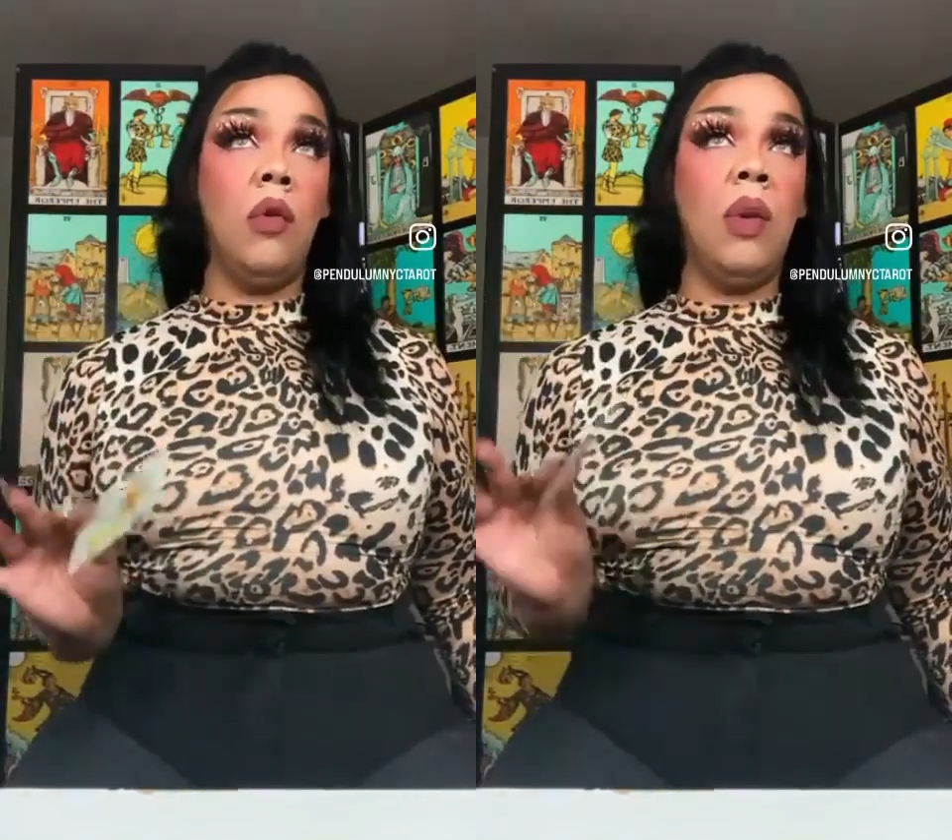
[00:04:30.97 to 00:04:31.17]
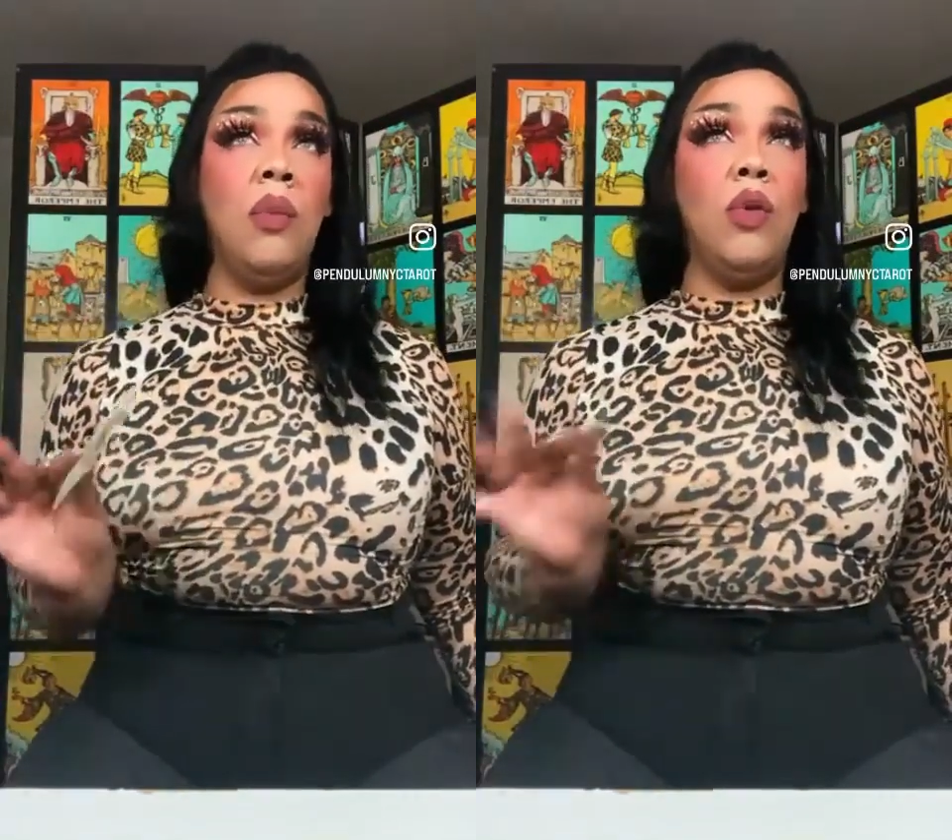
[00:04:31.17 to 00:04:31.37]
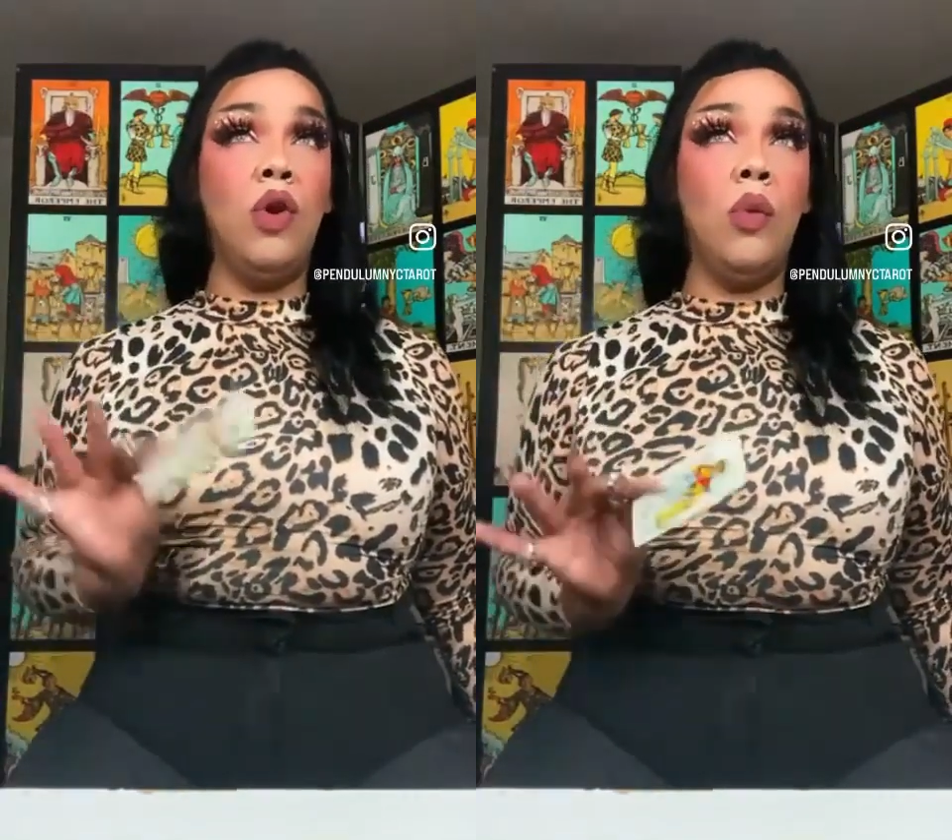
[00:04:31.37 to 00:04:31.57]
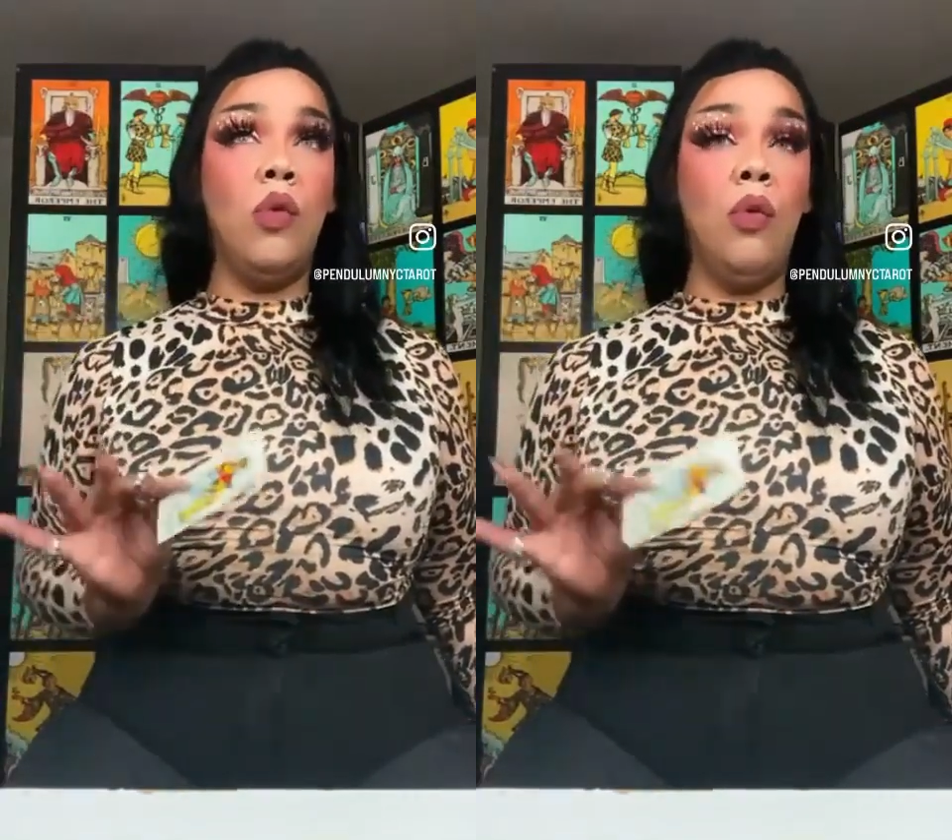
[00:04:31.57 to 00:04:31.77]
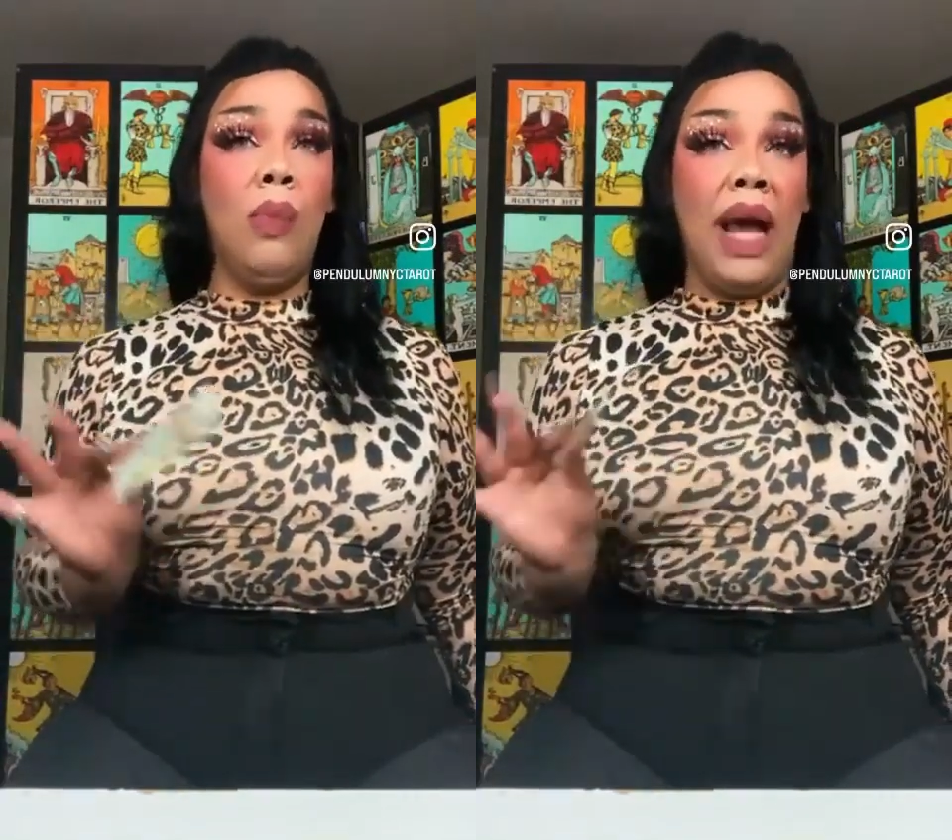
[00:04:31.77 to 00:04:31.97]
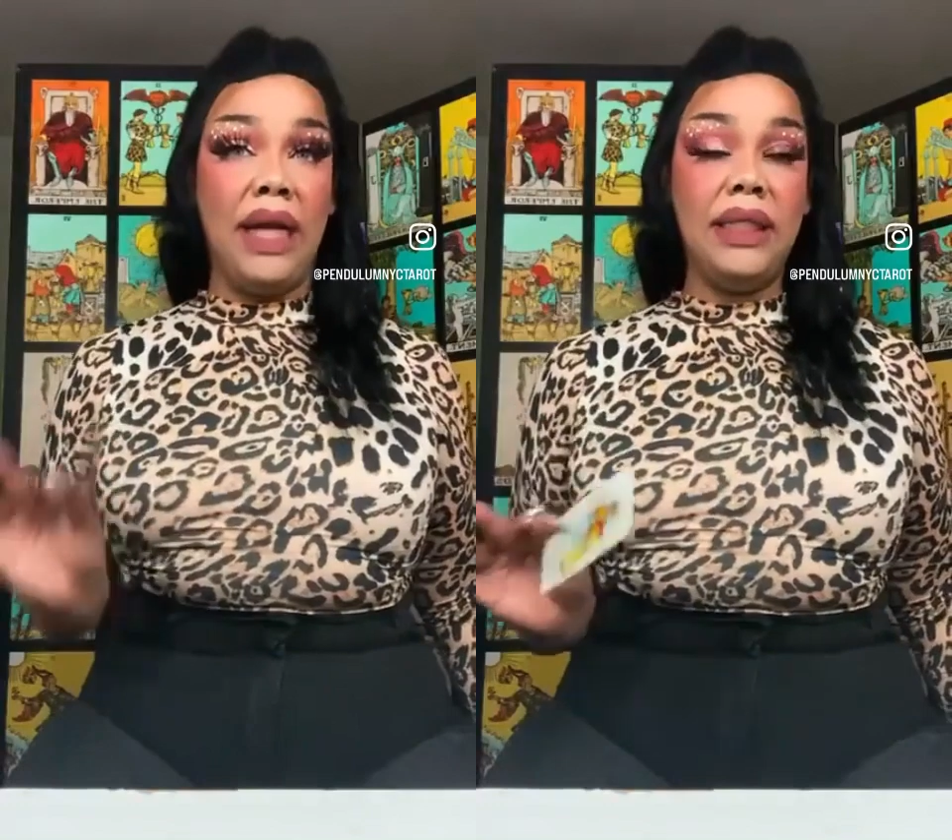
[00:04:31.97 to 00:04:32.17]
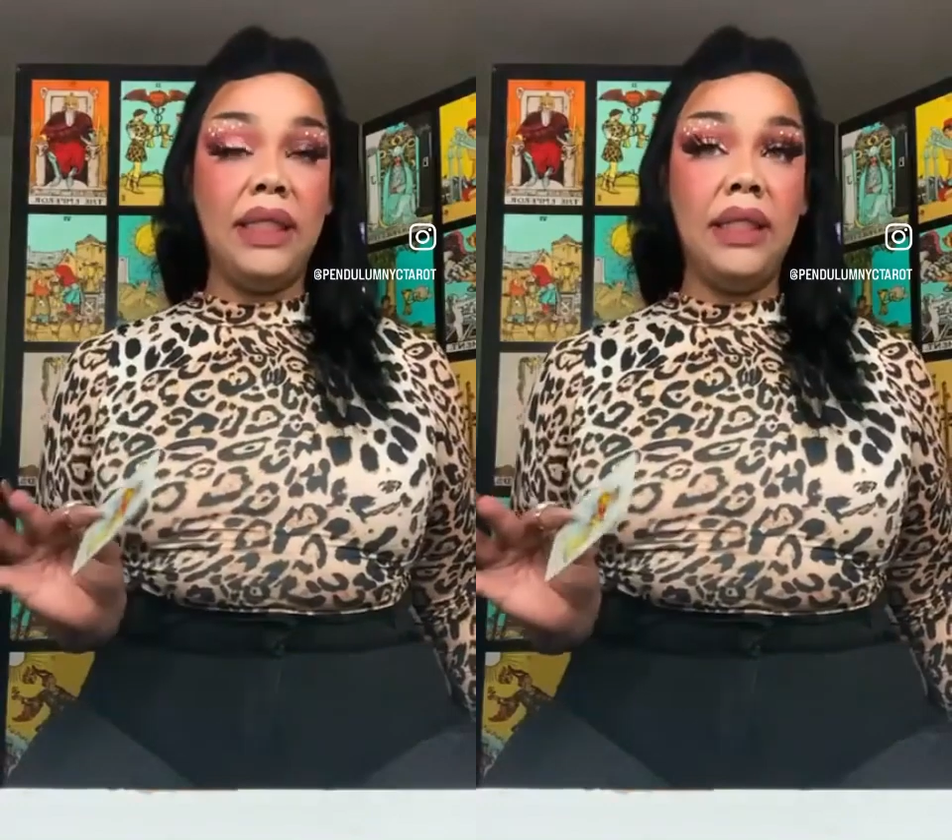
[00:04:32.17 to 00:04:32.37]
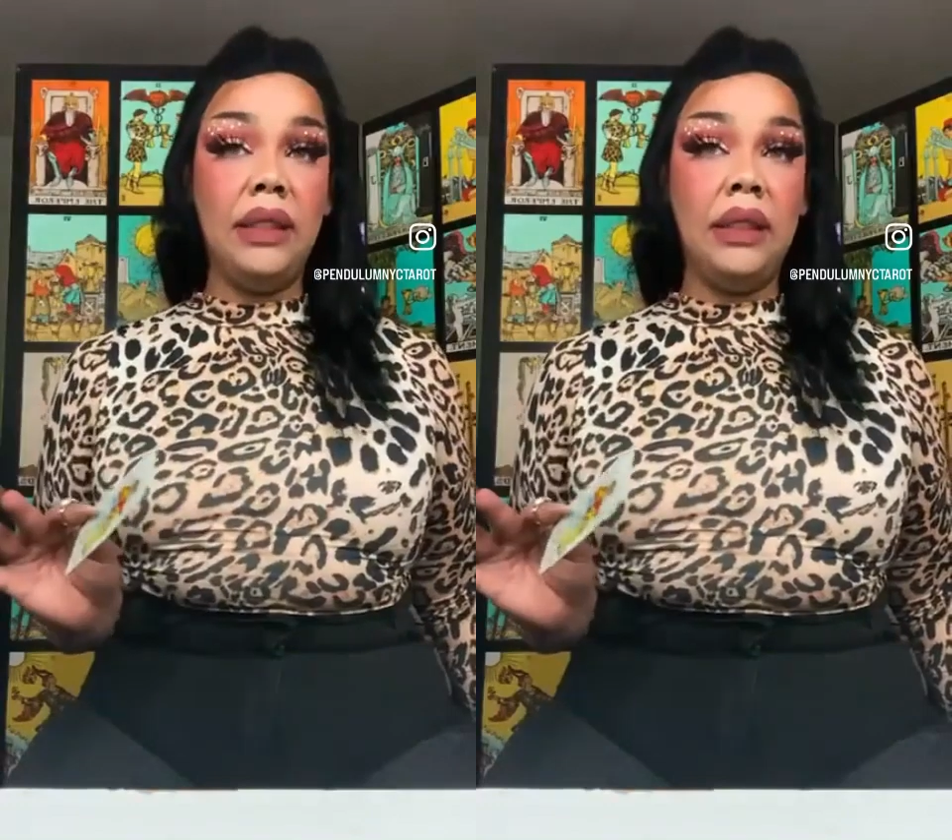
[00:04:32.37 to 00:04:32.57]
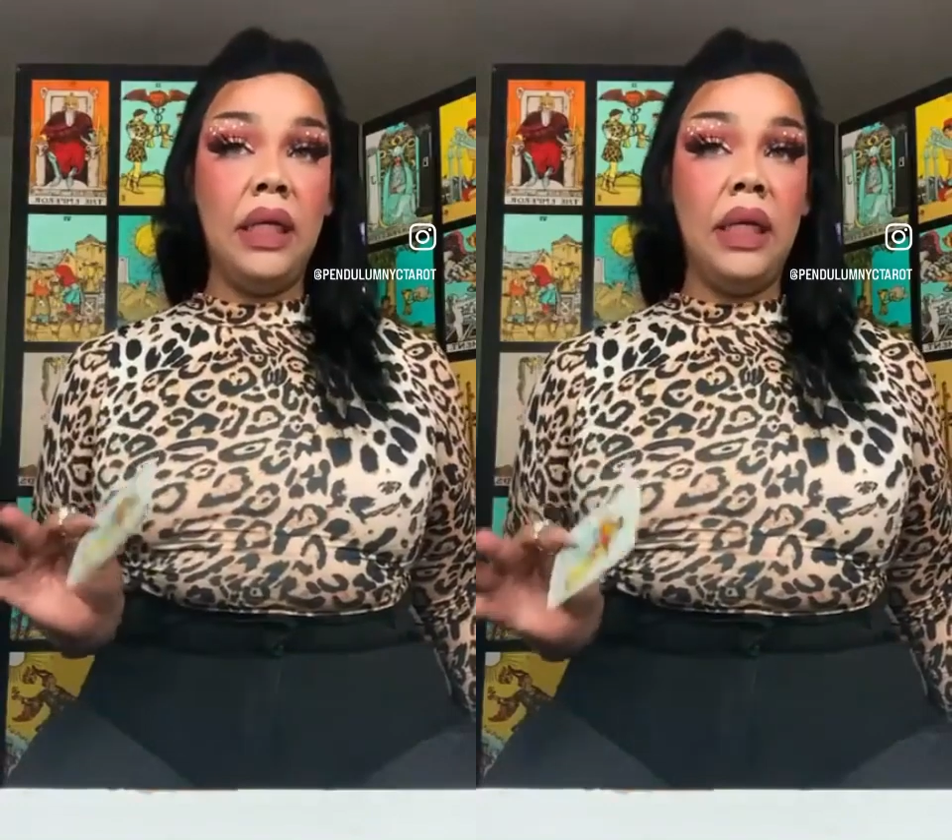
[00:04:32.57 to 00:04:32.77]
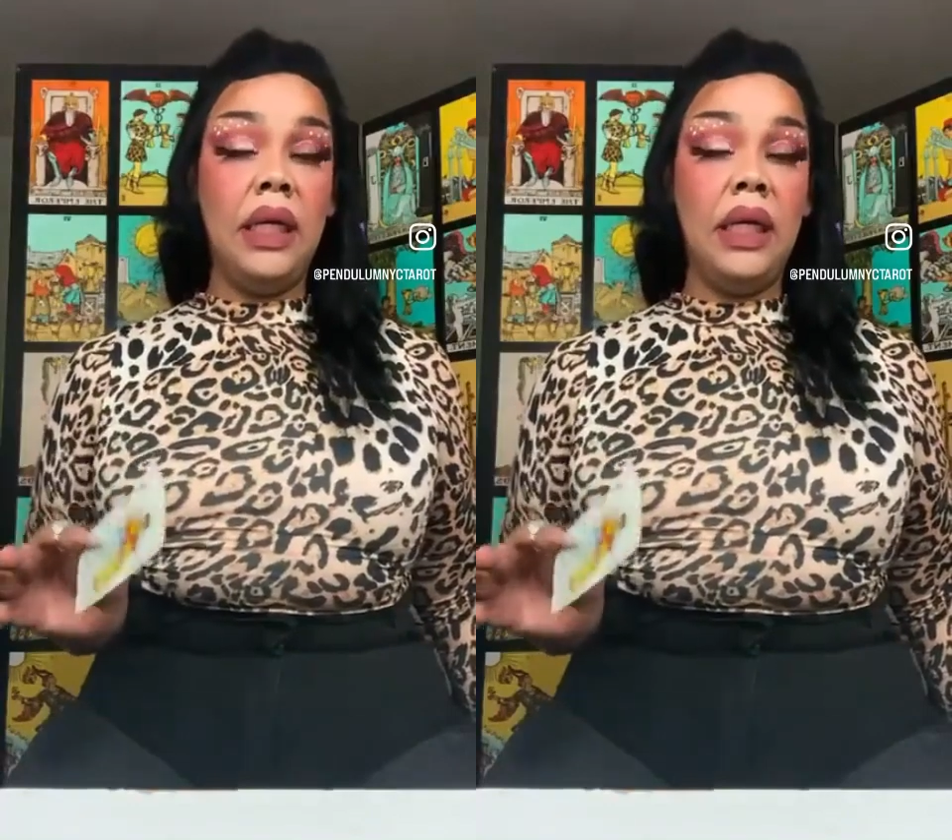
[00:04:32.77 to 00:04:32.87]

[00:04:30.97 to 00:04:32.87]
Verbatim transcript: would be mutable Pisces.